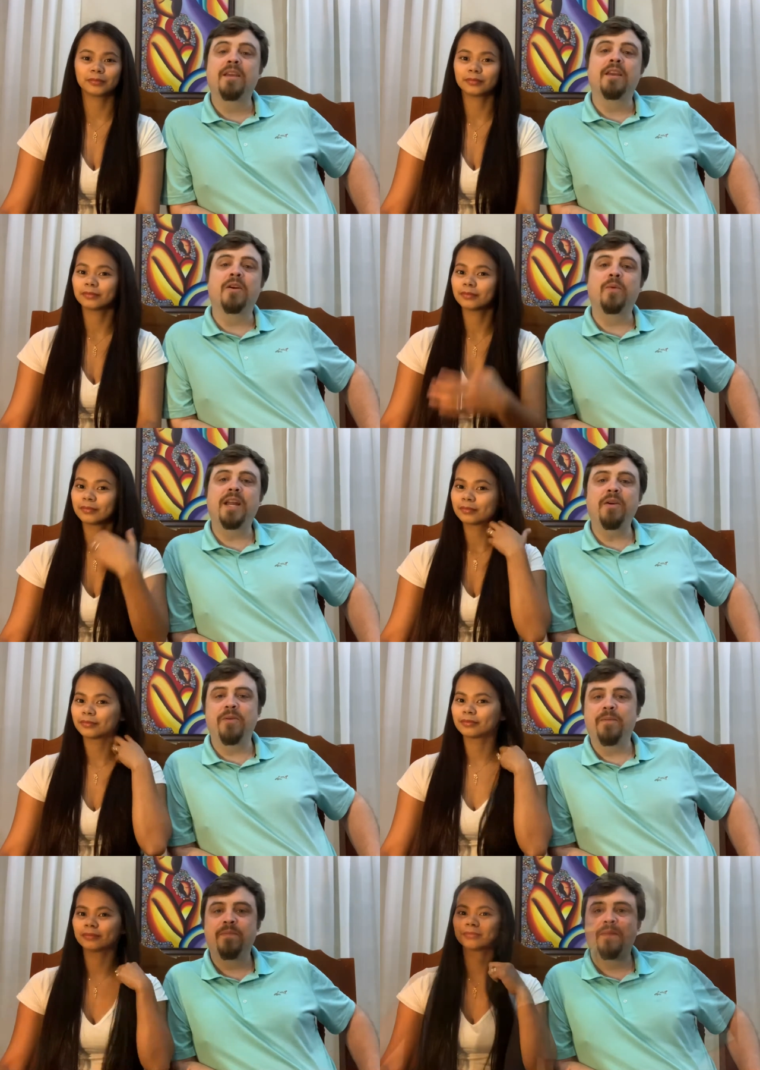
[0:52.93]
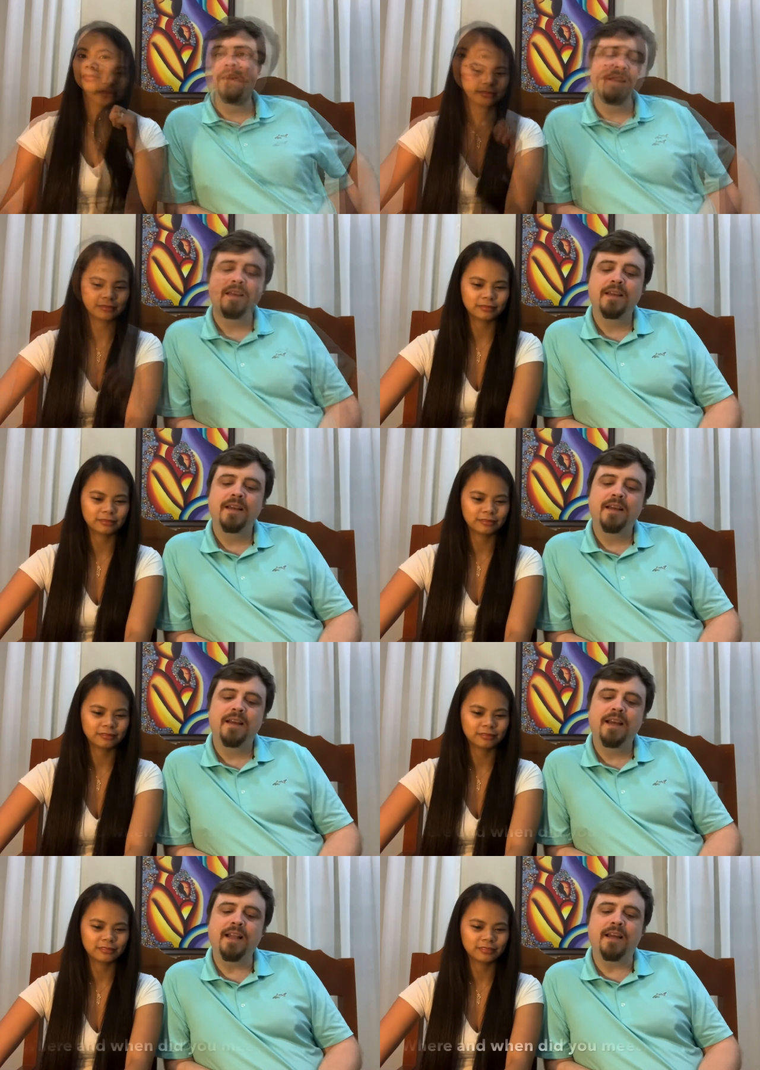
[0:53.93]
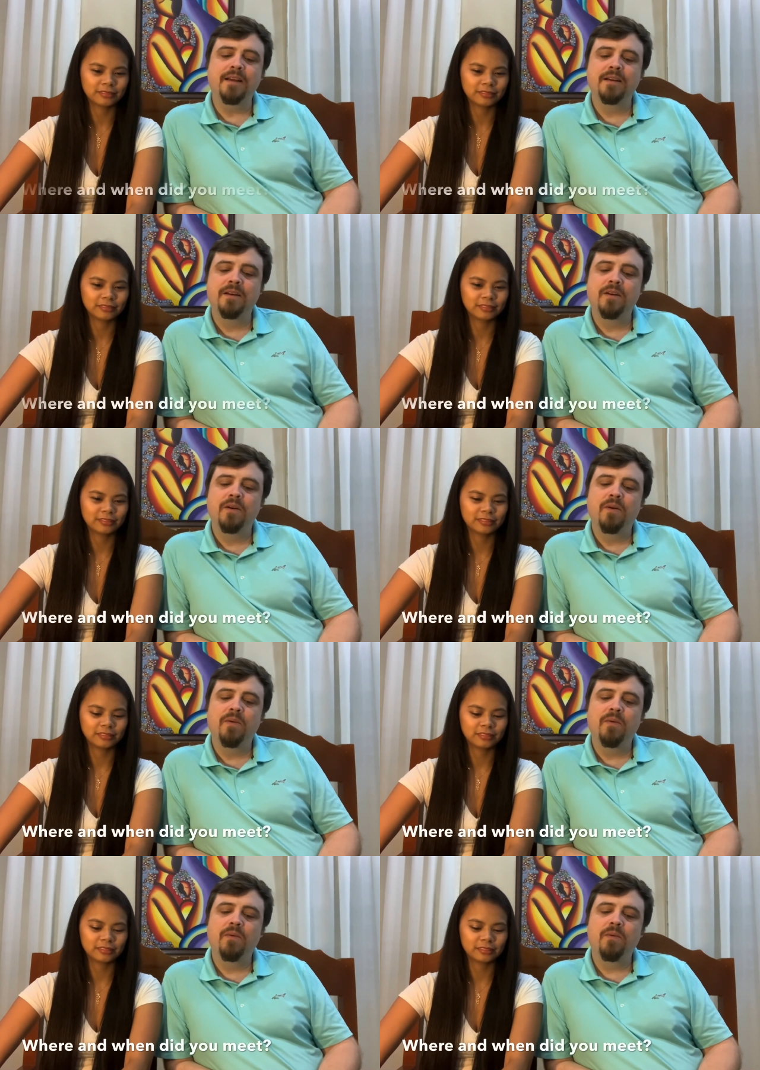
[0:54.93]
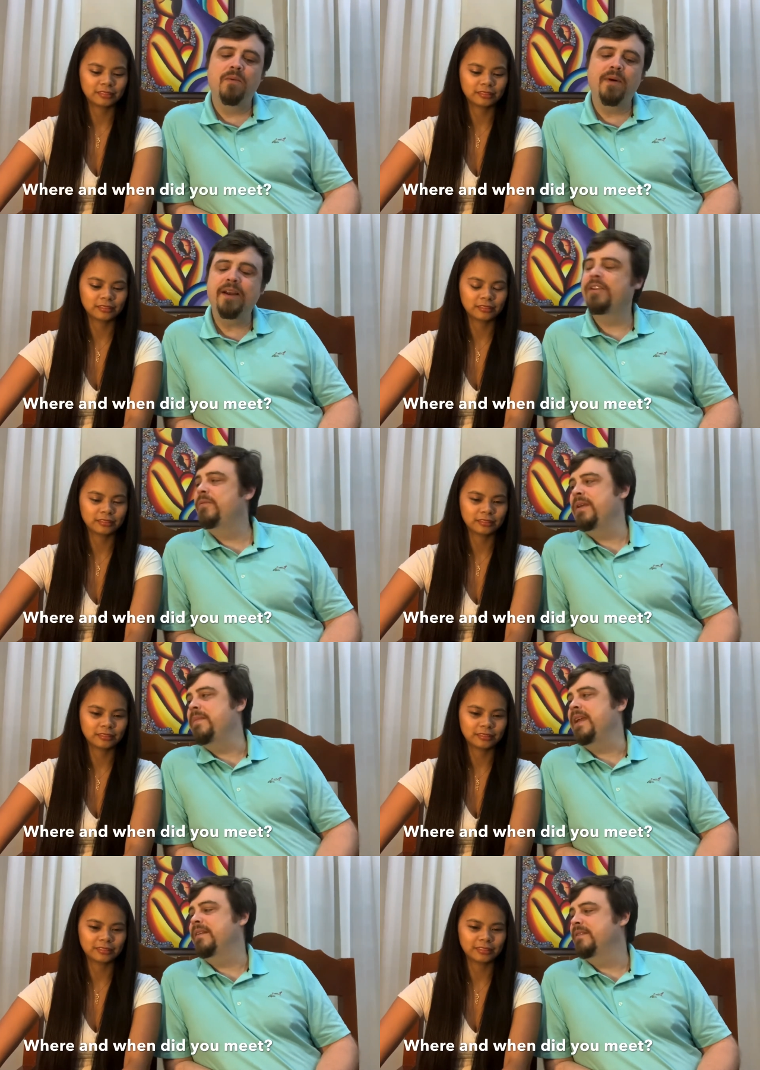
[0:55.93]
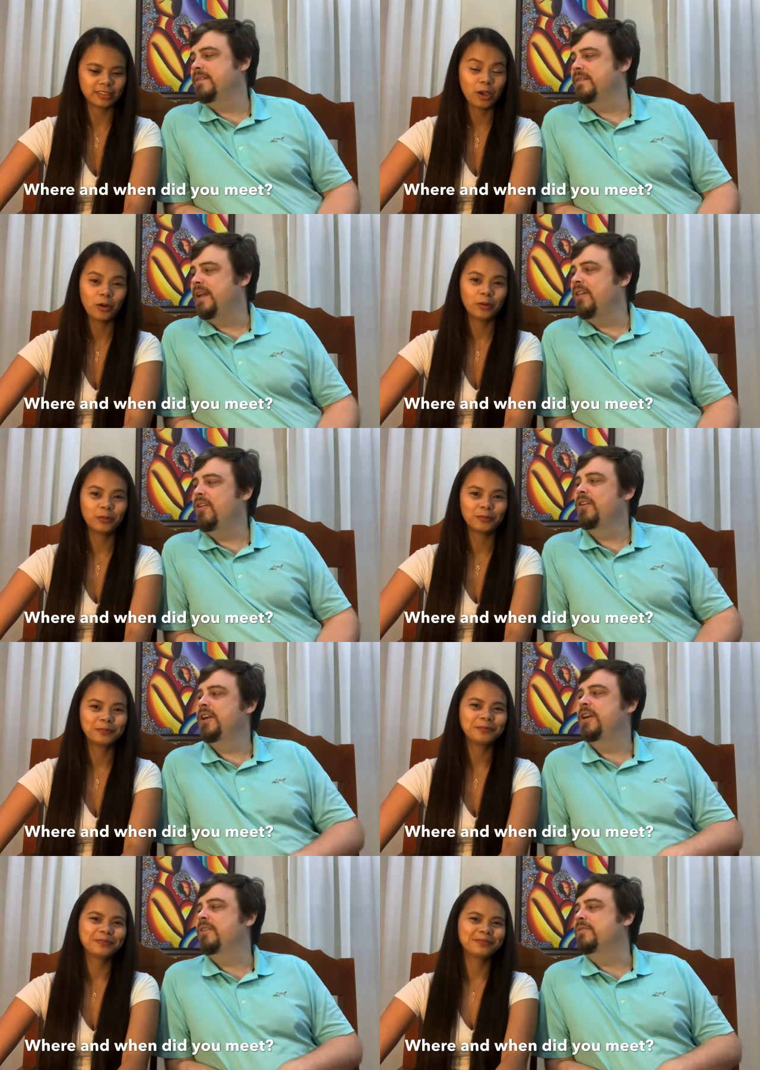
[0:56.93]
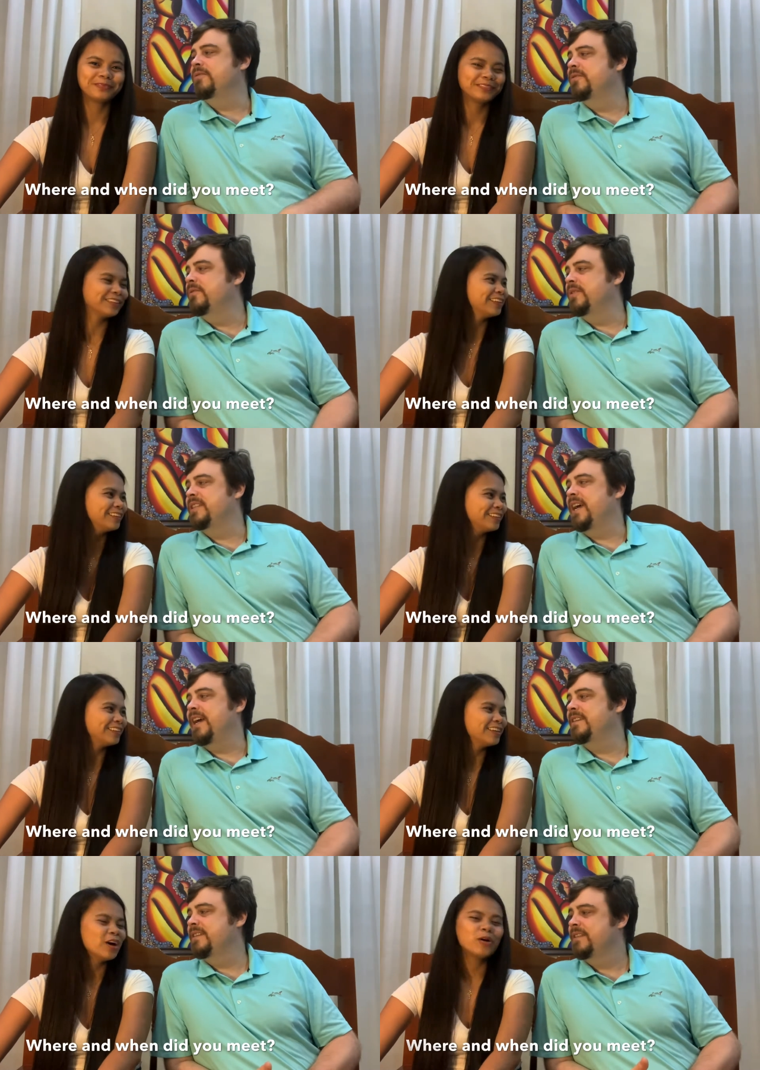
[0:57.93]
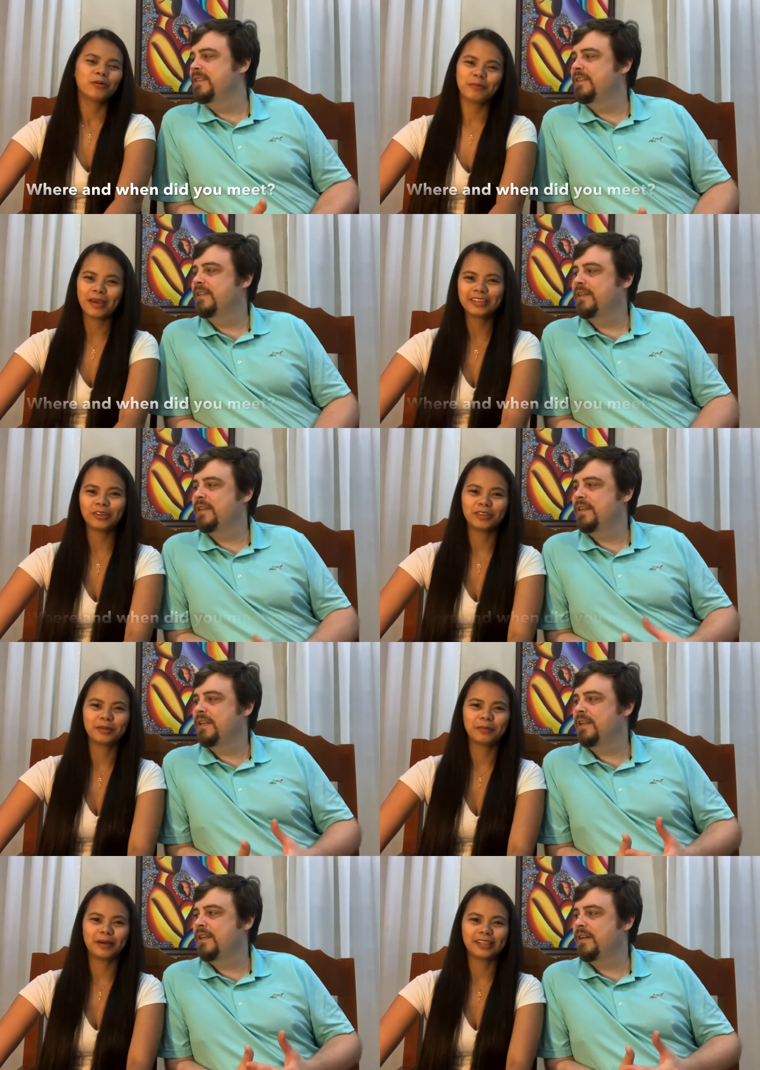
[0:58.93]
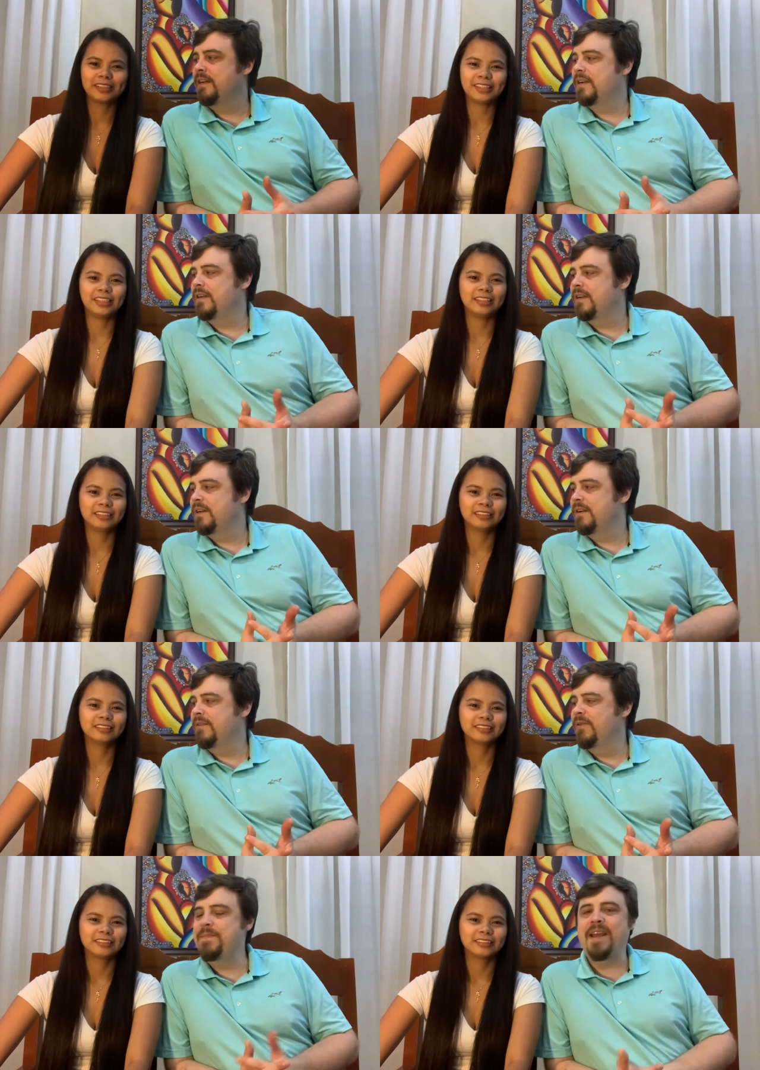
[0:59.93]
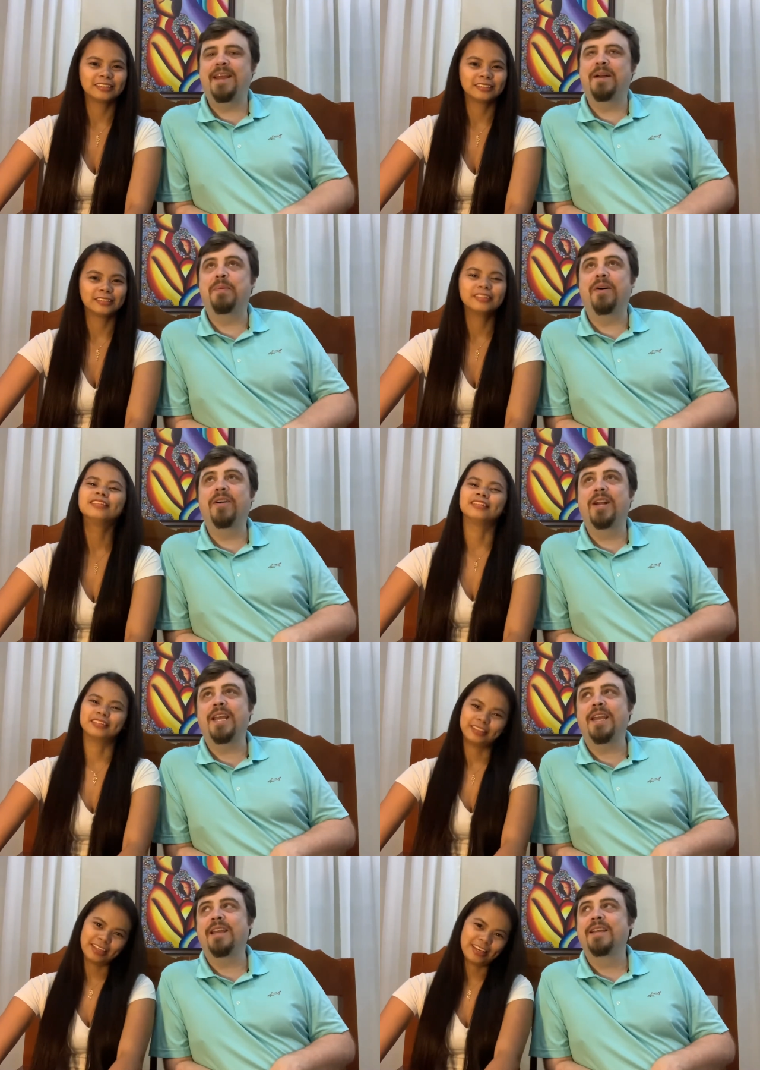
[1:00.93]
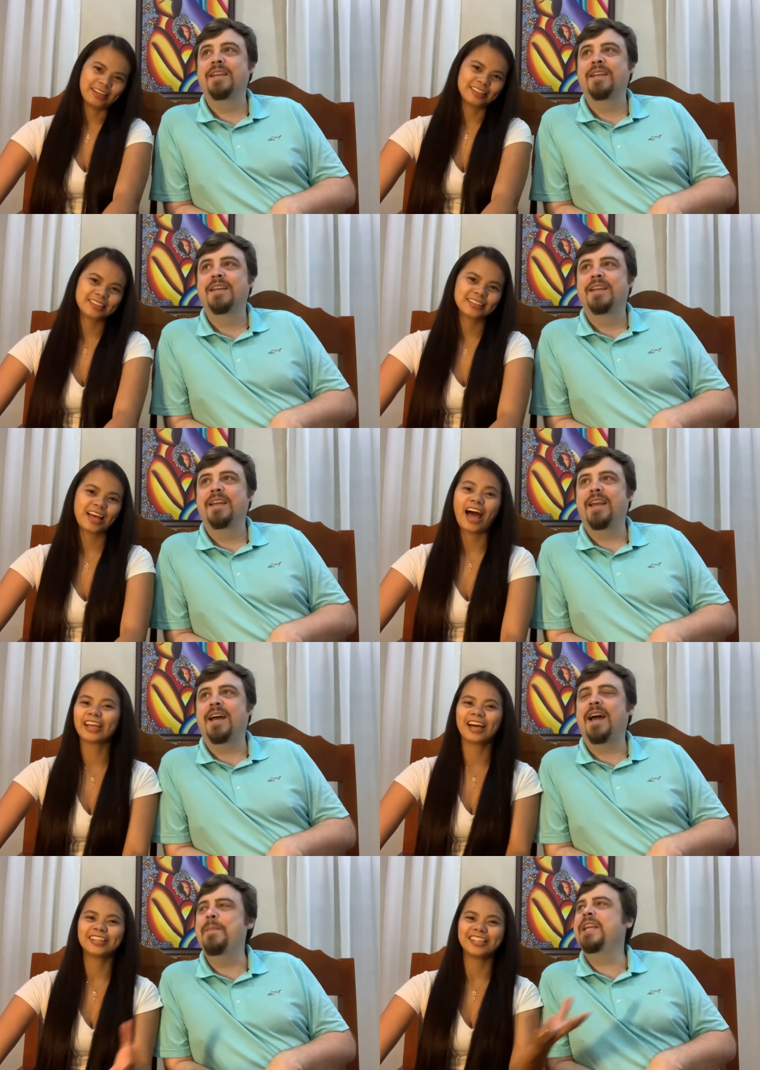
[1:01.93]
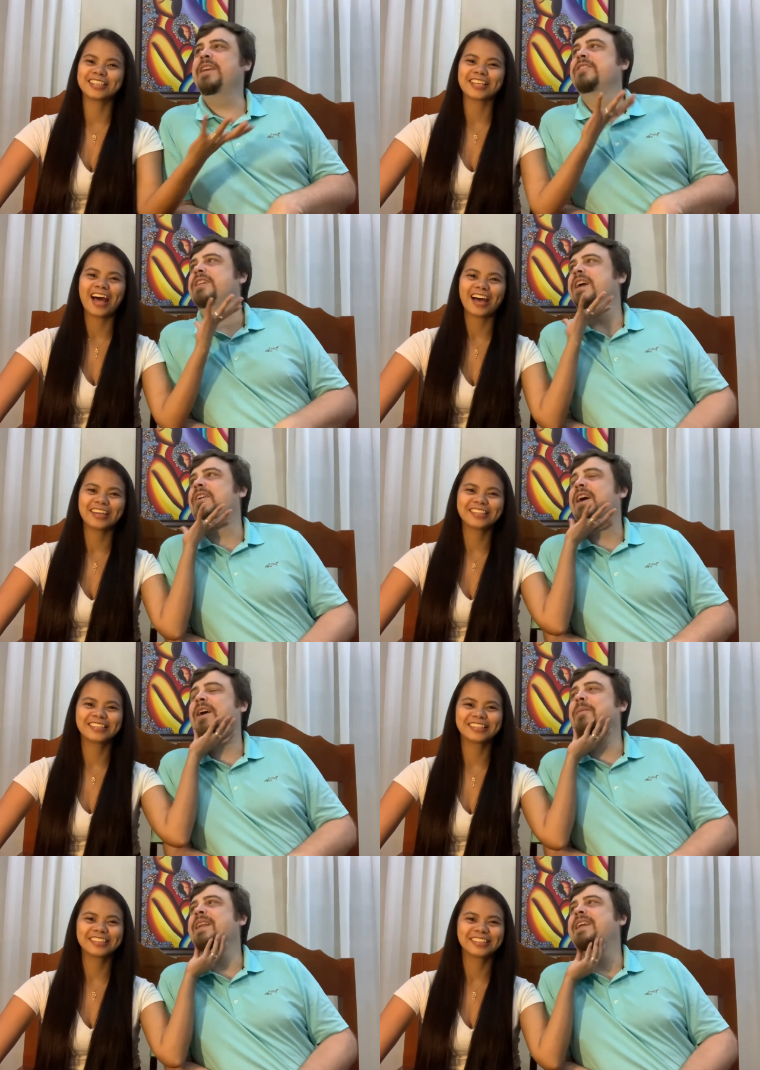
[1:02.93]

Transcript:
Speaker 1: here we go. Ella, where did we meet? And how long ago was that?
Speaker 2: We met on a party.
Speaker 1: We met in a party. Yeah. How many years ago? How many